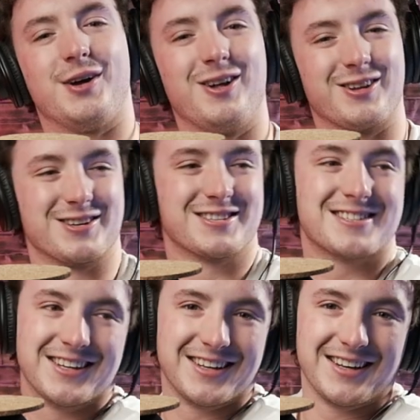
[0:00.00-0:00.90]
dollars.
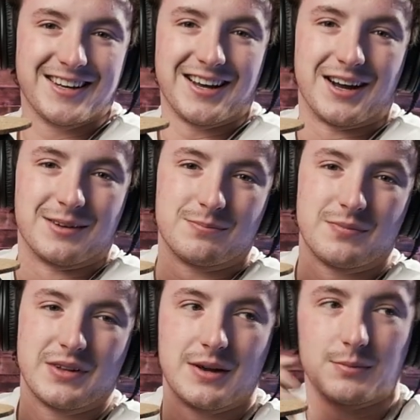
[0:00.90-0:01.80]

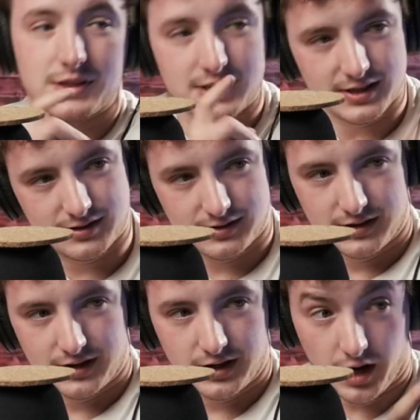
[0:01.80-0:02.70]
But this
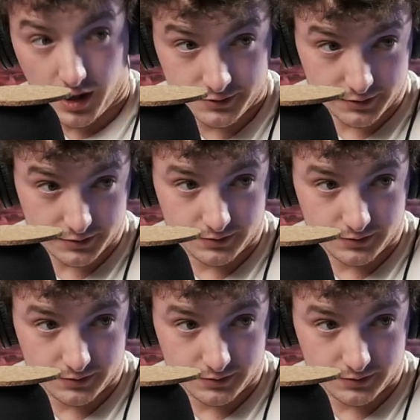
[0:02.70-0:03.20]
other,